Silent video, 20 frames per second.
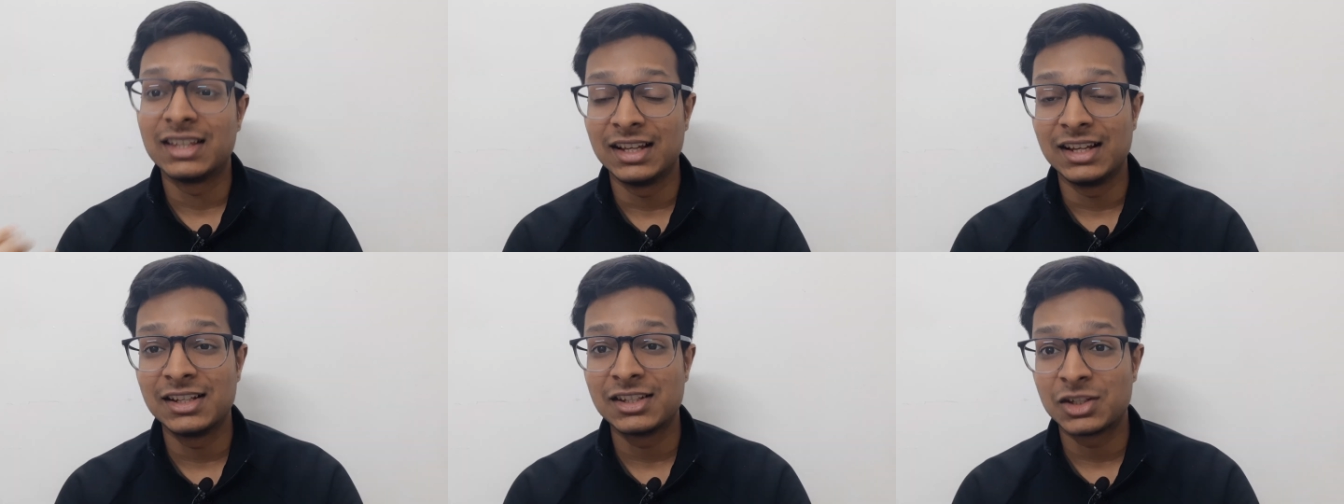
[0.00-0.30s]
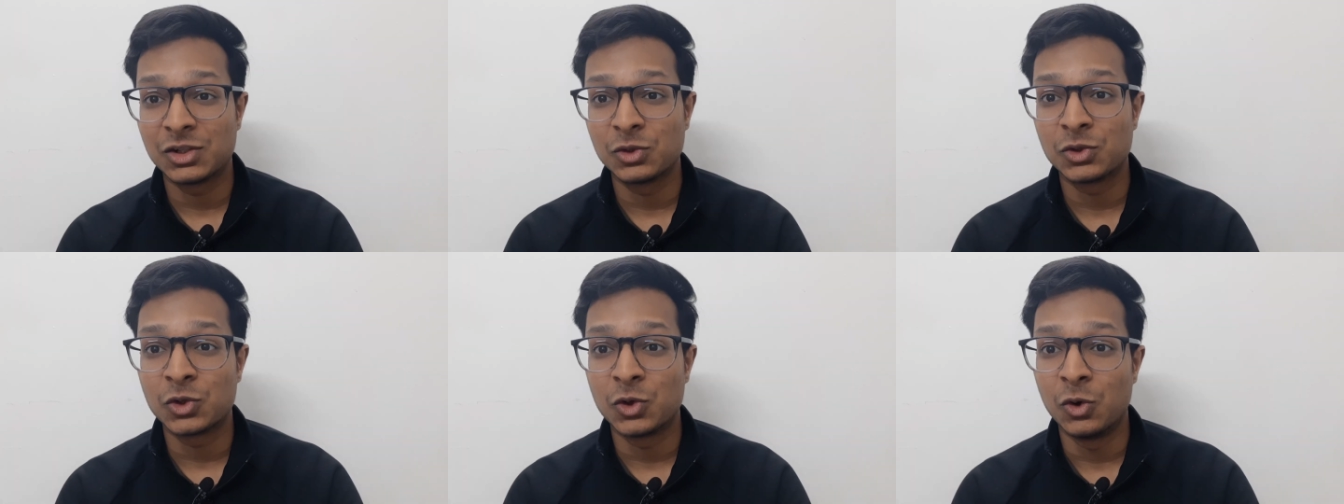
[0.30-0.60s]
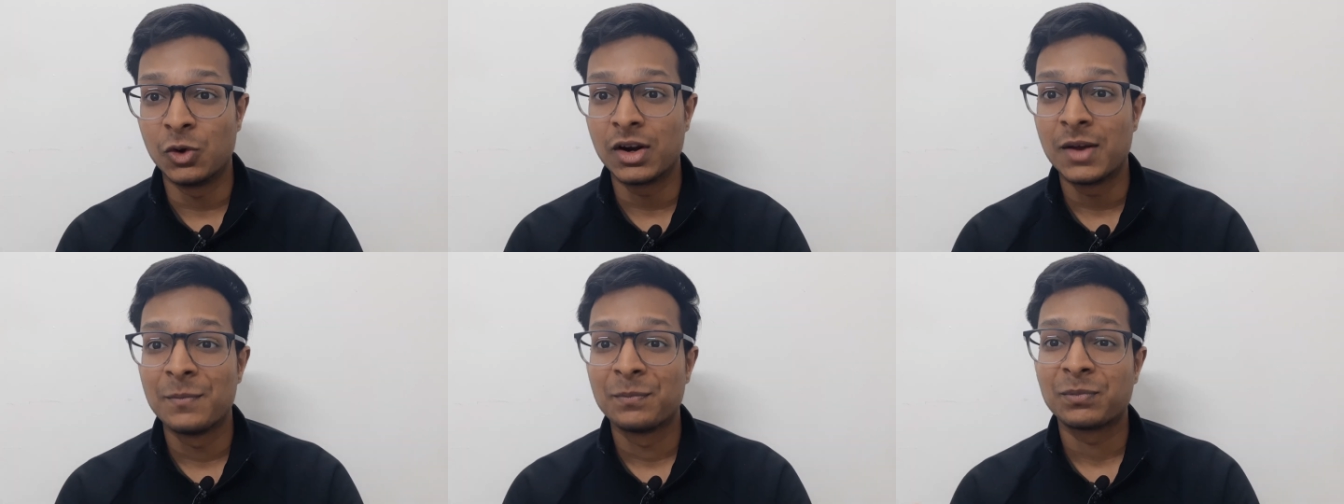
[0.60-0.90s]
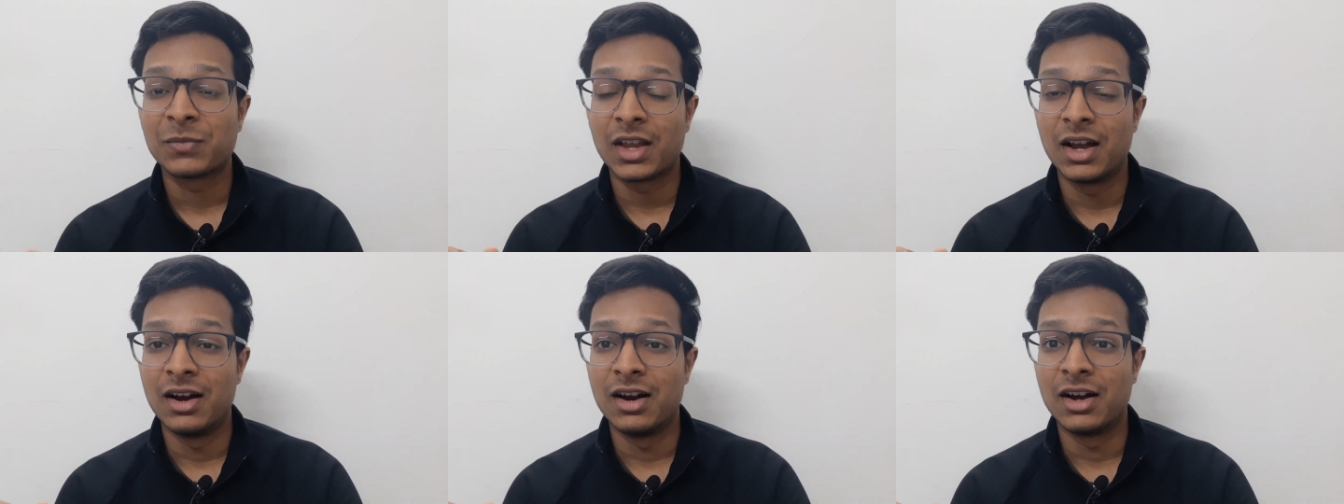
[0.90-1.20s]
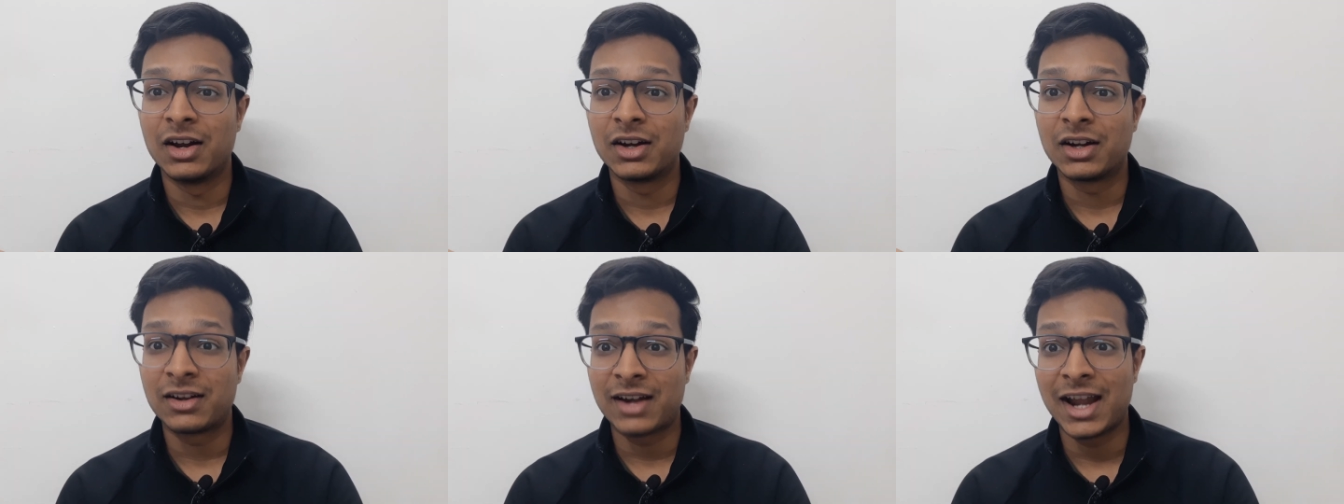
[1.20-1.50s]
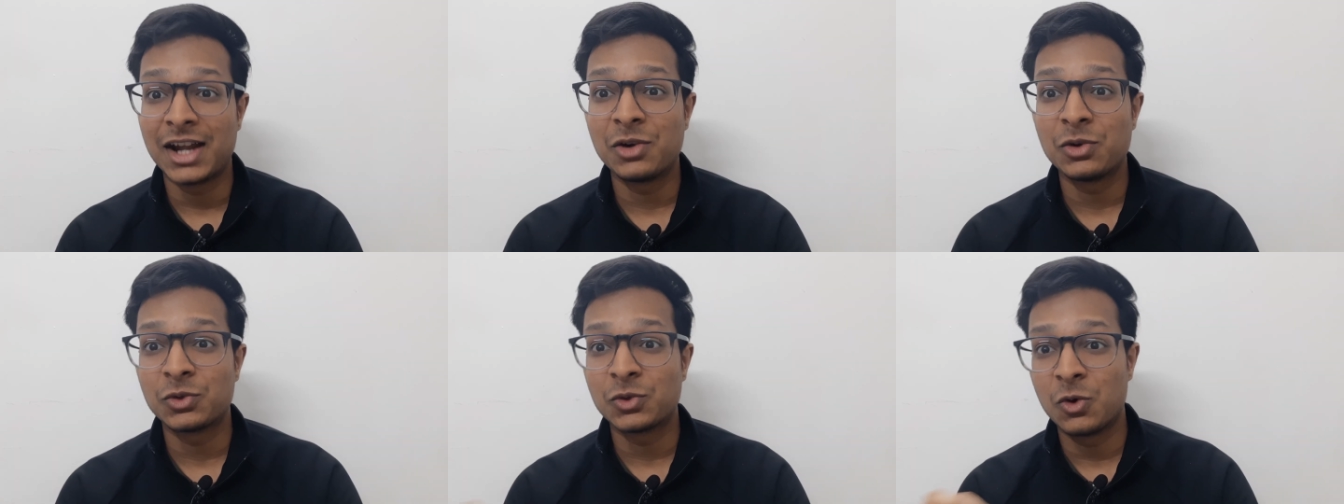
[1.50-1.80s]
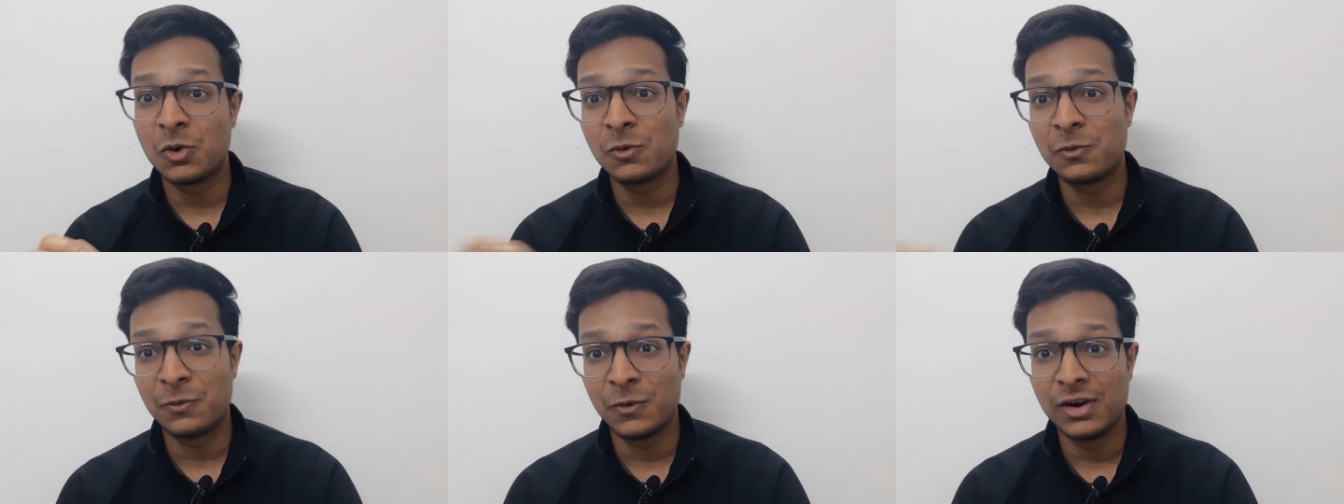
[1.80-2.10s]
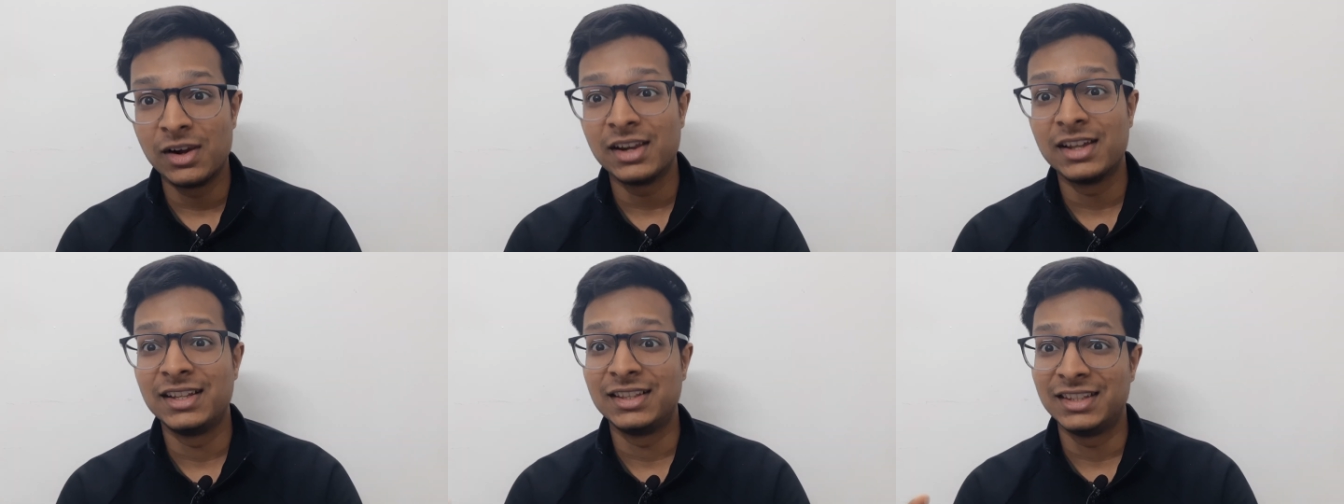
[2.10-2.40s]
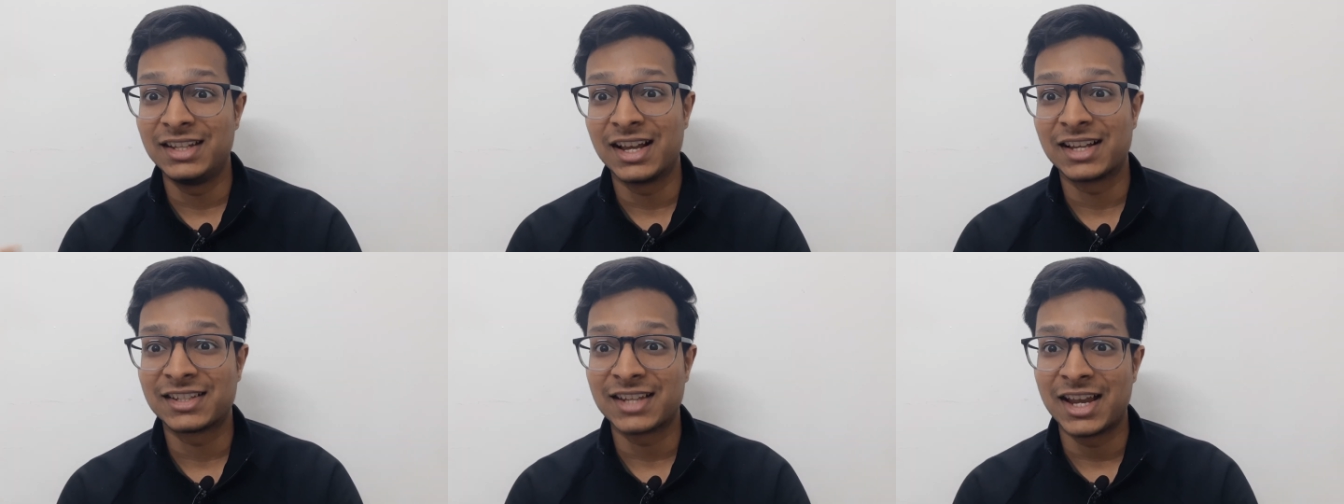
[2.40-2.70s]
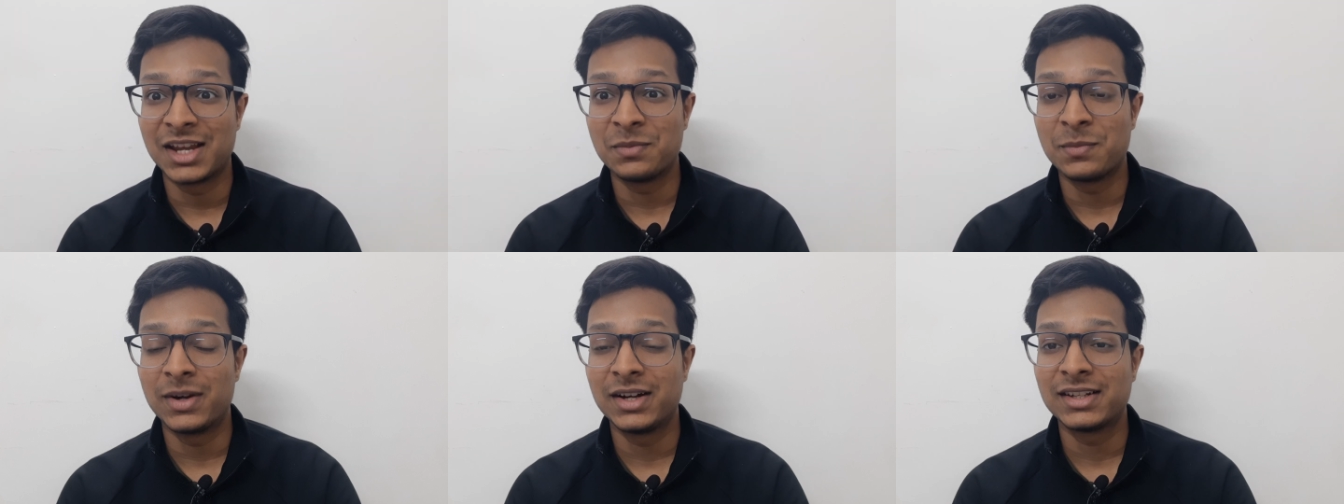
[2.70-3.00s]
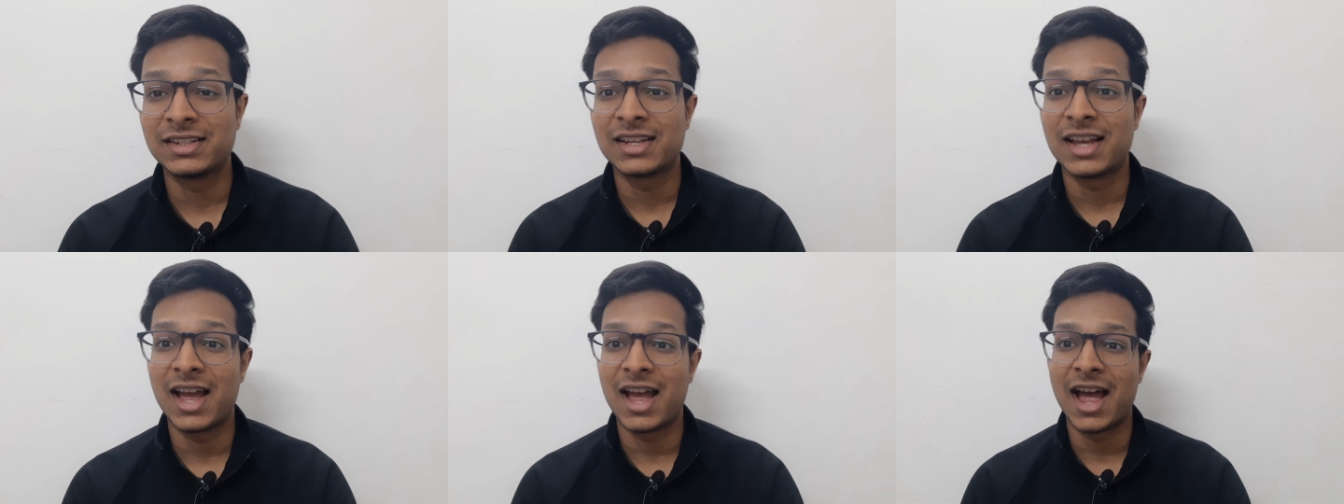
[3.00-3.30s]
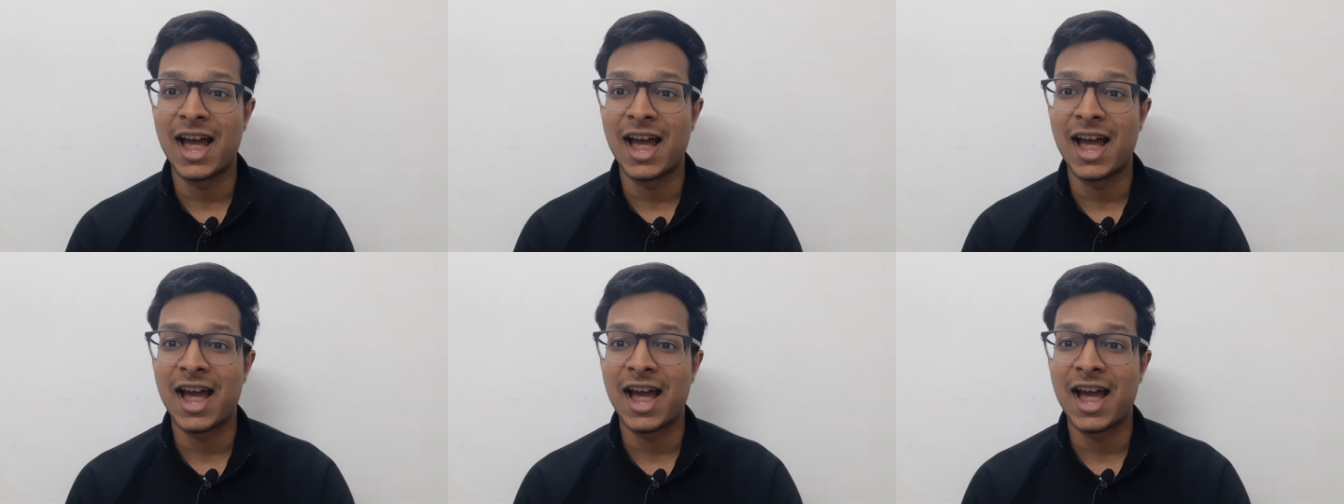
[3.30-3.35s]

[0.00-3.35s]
things to score. Try to score full in the assignments